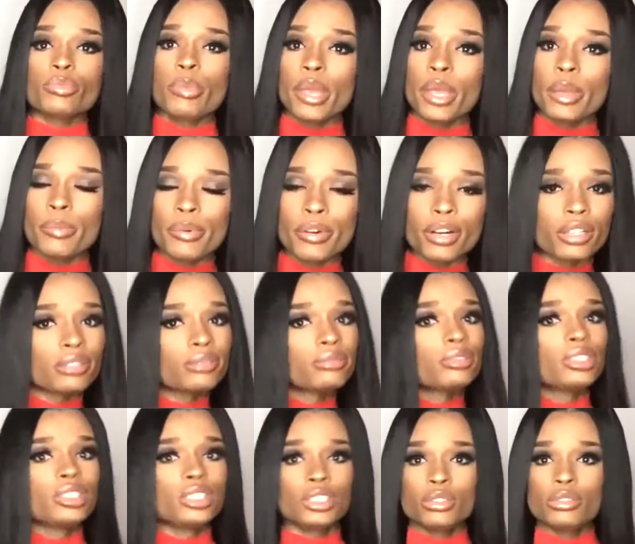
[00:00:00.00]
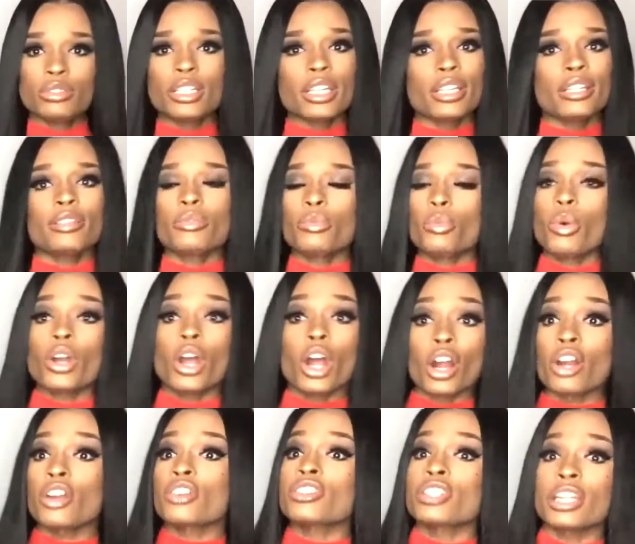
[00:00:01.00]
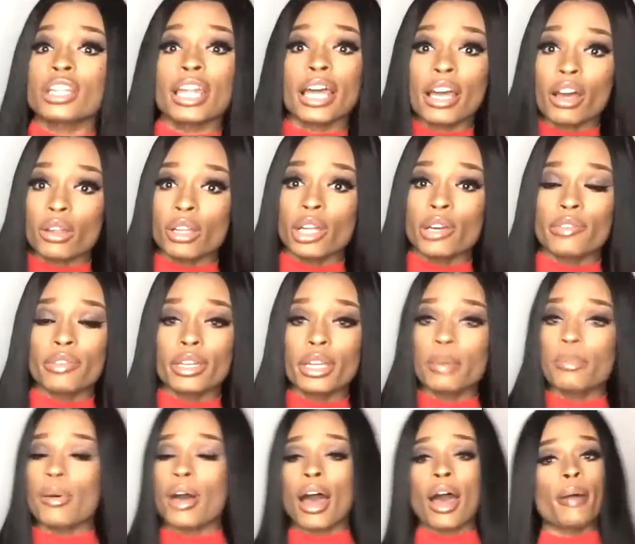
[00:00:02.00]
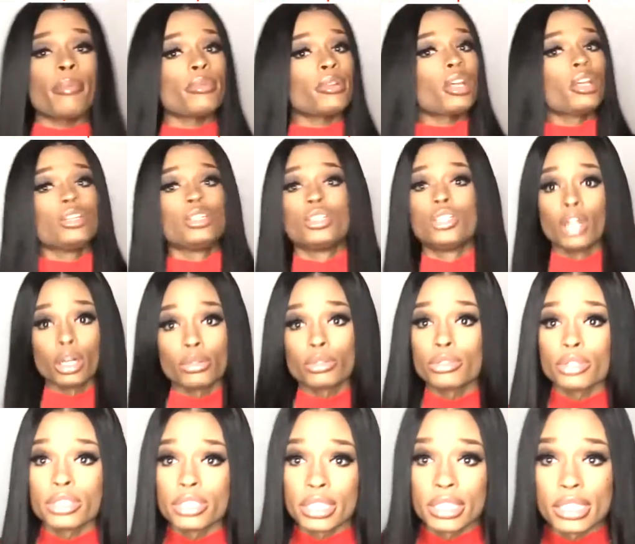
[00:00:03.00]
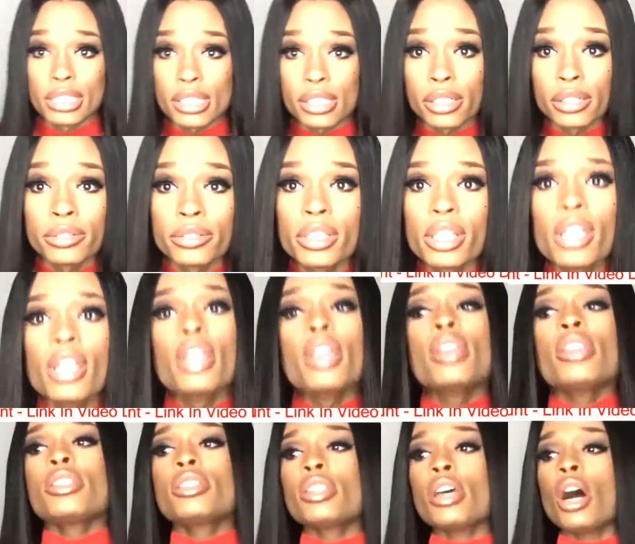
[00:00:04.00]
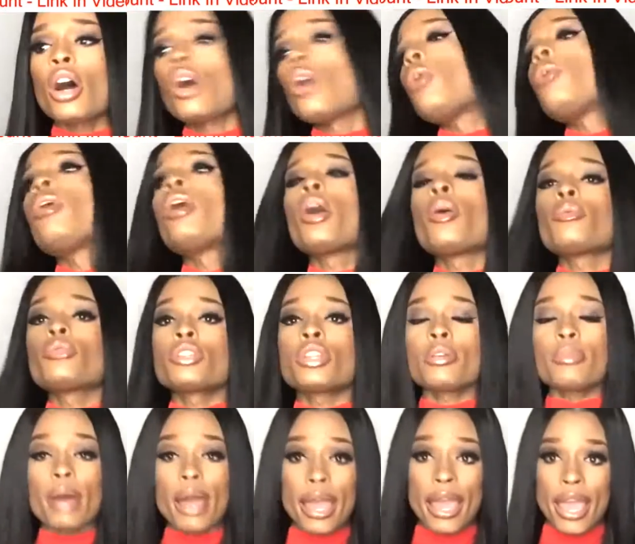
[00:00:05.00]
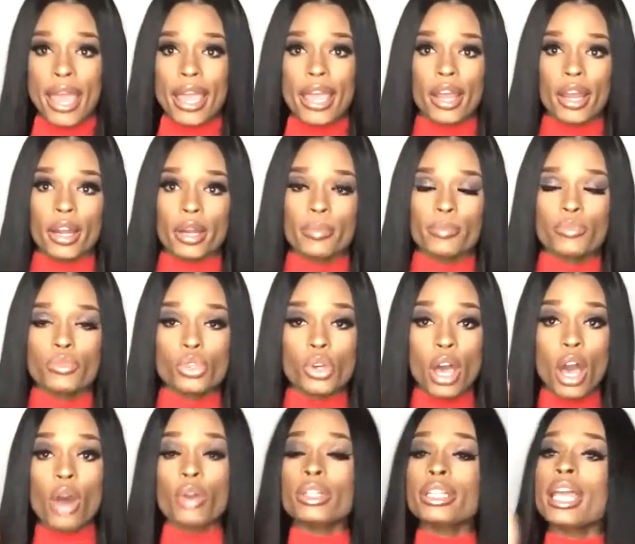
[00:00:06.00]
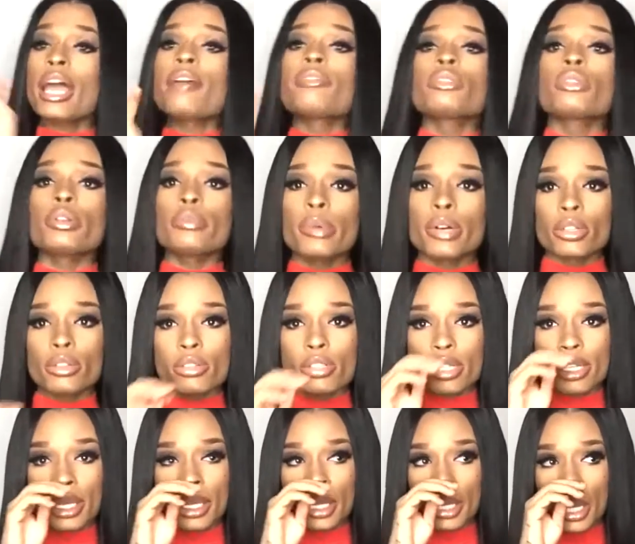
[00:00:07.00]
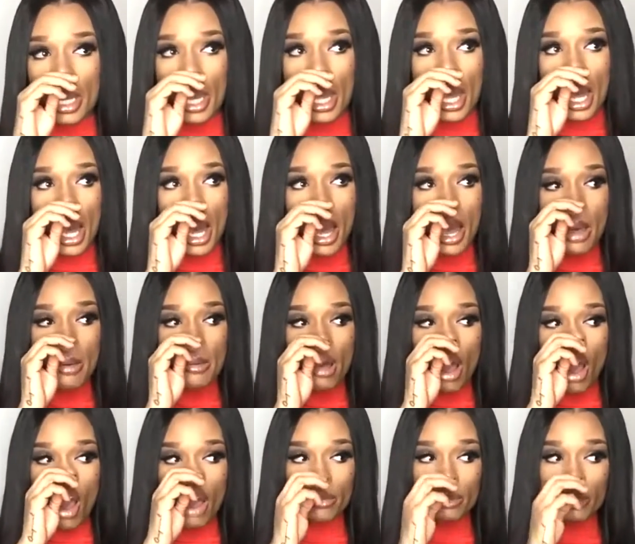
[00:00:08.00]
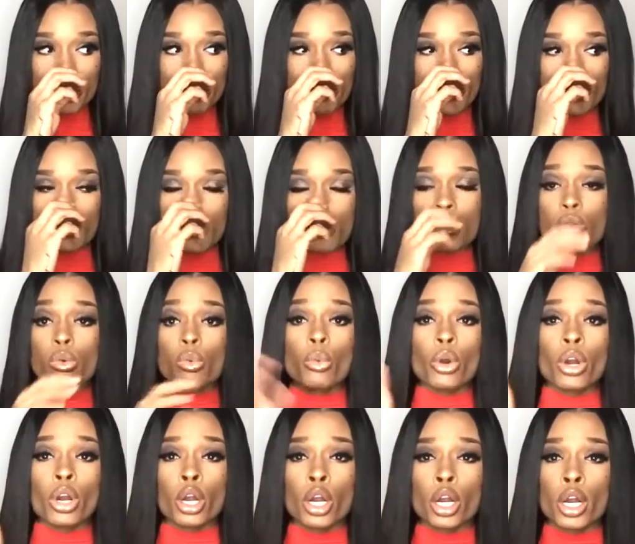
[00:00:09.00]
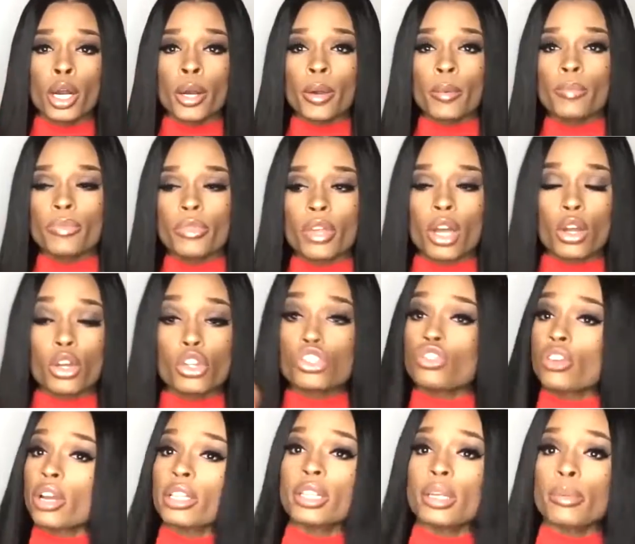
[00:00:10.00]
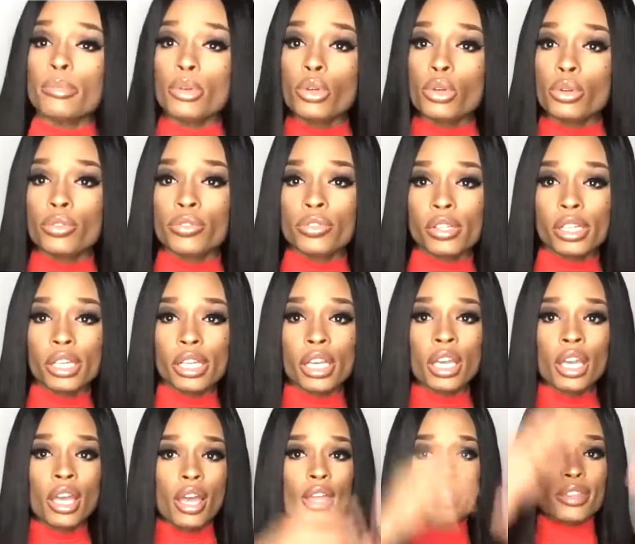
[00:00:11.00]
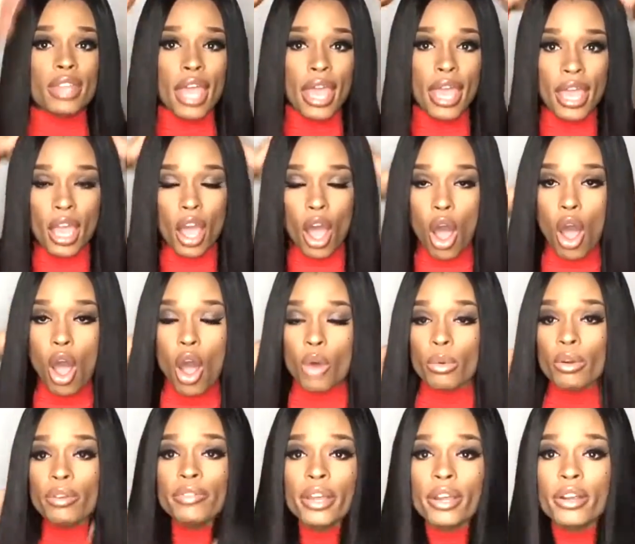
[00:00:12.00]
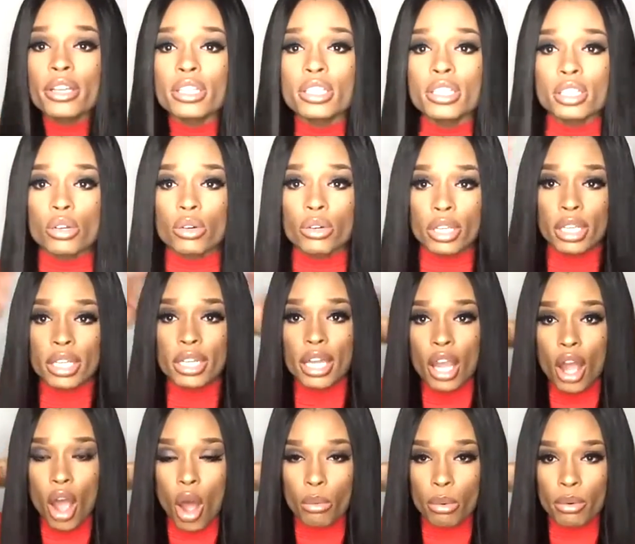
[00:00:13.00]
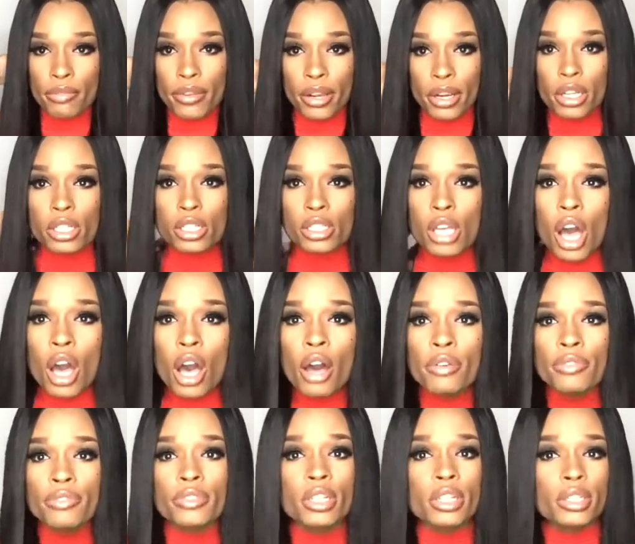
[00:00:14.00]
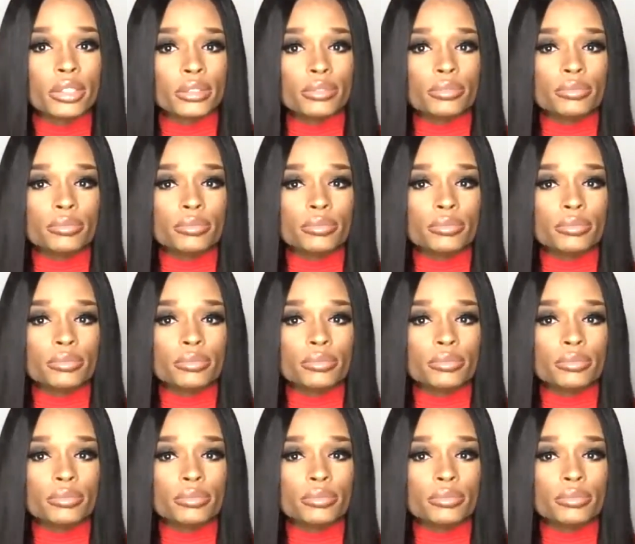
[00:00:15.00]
People, do what hers look like on Love and Hip Hop, don't do it to yourself. So, to my hair. So, I only have 3 bundles in. All 3 bundles were constructed beautifully. They all were very silky. They all were very soft.